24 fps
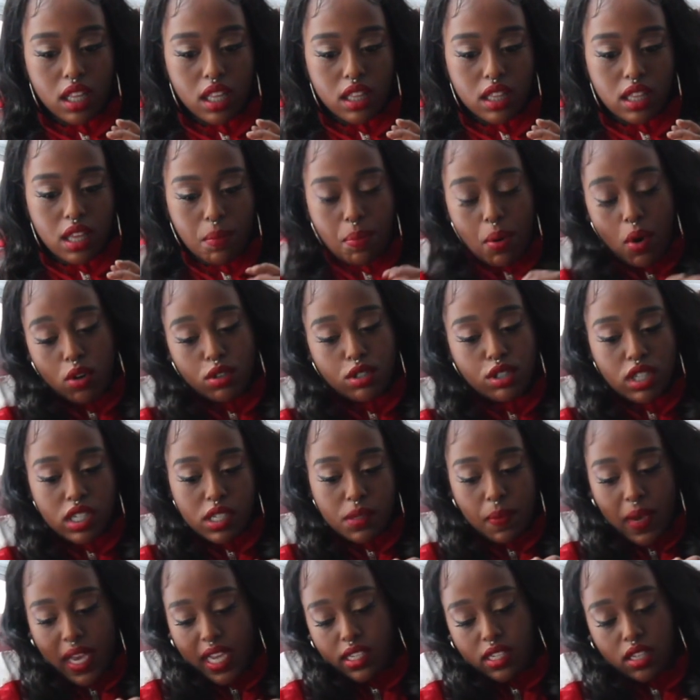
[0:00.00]
poetry is
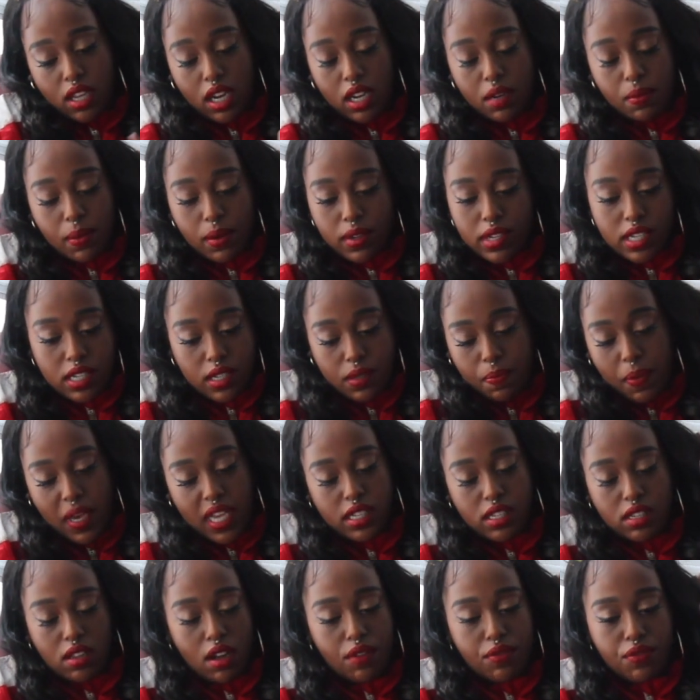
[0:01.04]
based on, but it's
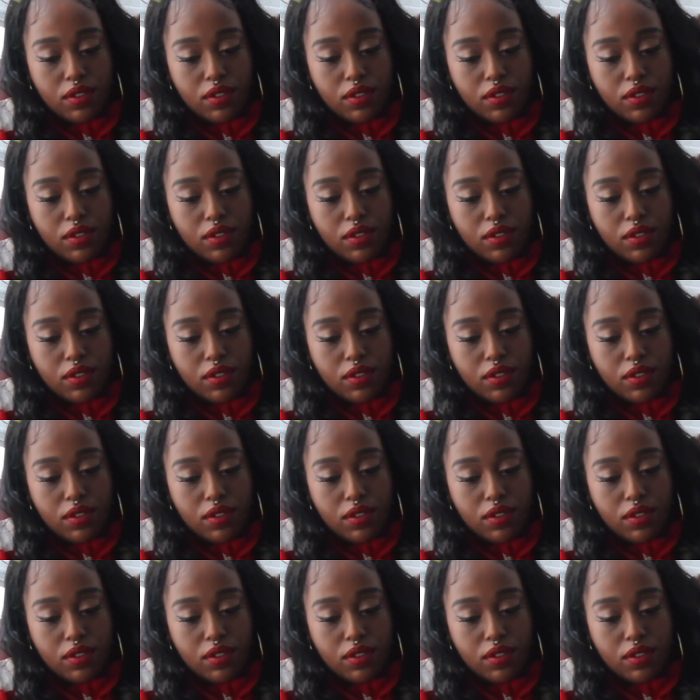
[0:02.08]
based off